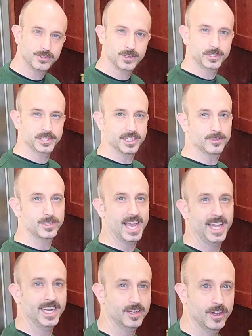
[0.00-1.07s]
You still get those
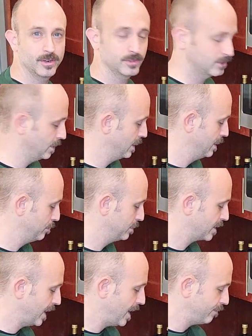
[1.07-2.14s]
tannic notes. It's
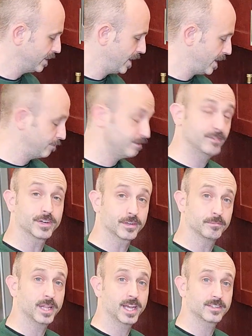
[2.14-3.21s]
going to have a lot of different
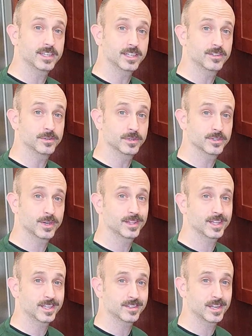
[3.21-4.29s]
complexity to it. So I
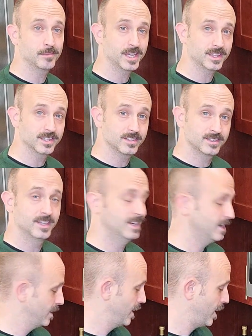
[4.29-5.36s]
think it's going to make this
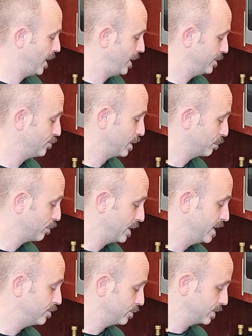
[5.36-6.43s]
drink
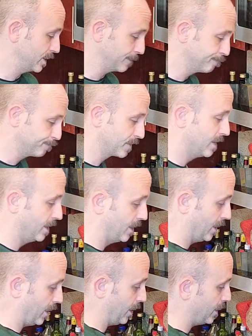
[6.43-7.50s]
pretty interesting.
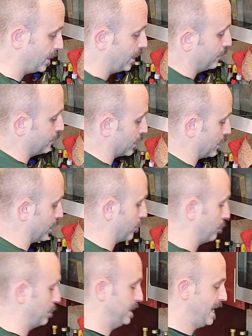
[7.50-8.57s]
A
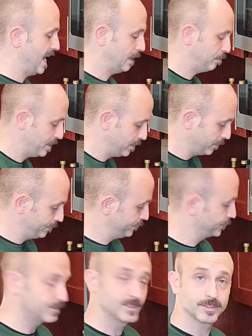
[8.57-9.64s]
little banana peel
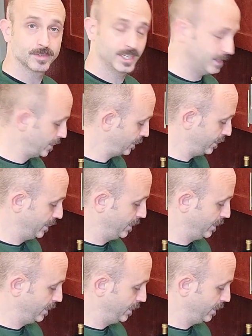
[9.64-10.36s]
right here.